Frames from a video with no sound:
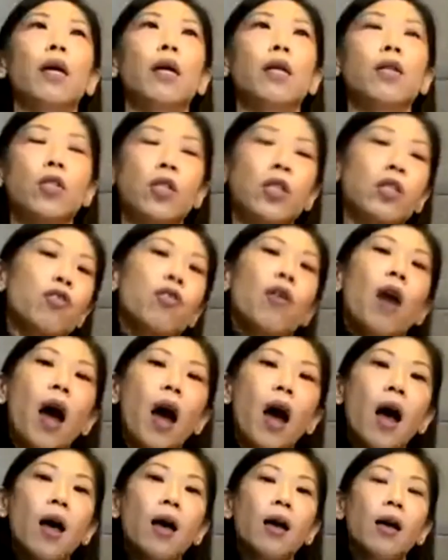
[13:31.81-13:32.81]

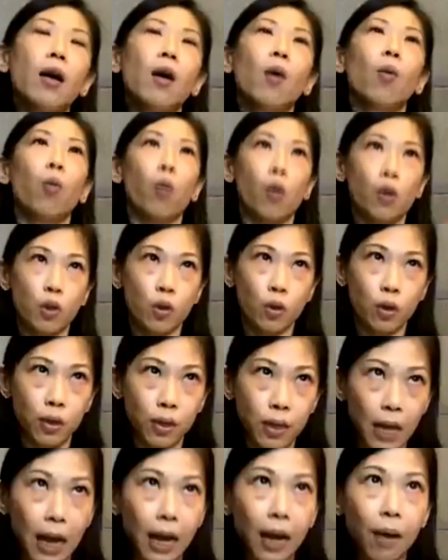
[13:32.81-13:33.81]
Citra was
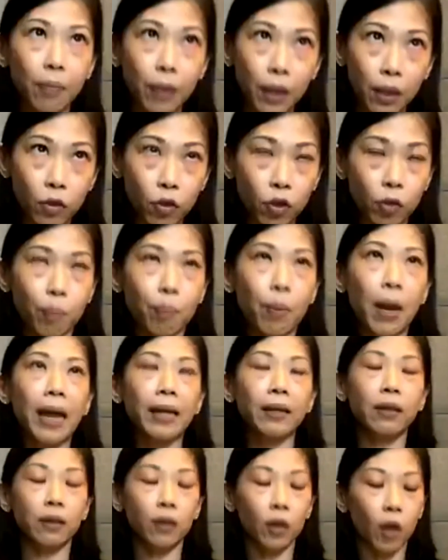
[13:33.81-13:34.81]
set up in Japan,